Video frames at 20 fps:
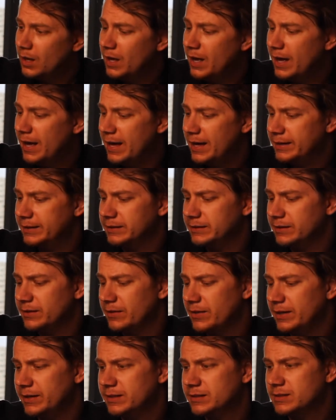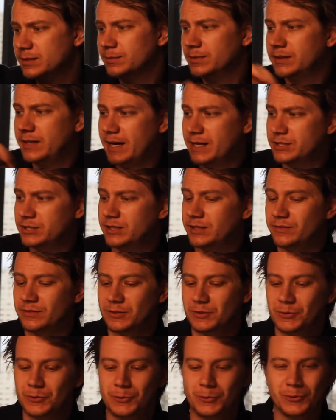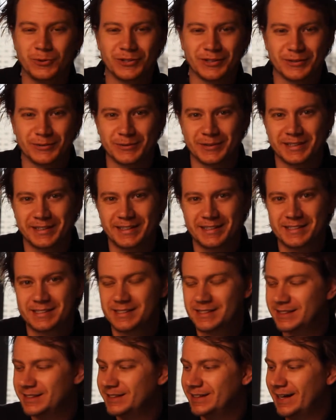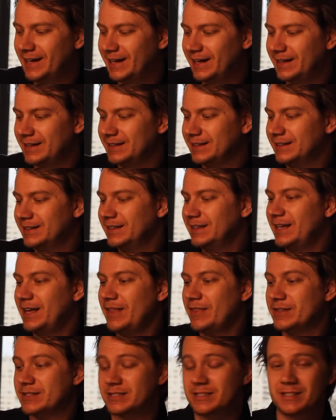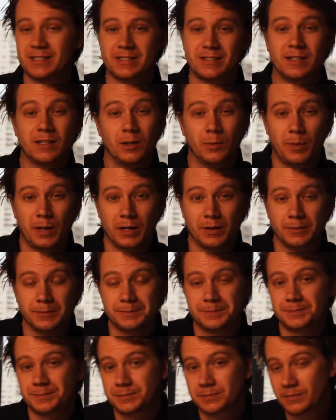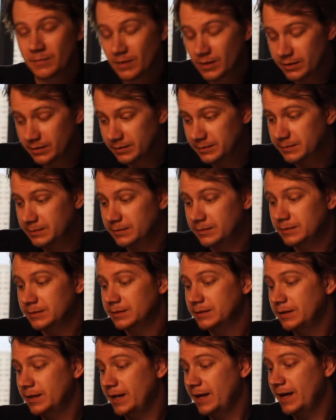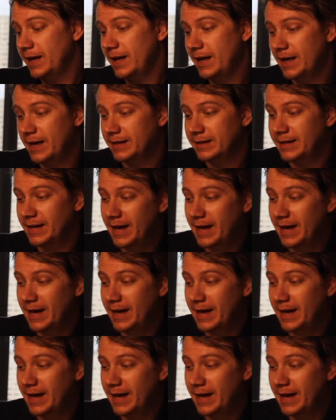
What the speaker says: And they did something actually even cooler with this. This is a single barrel, and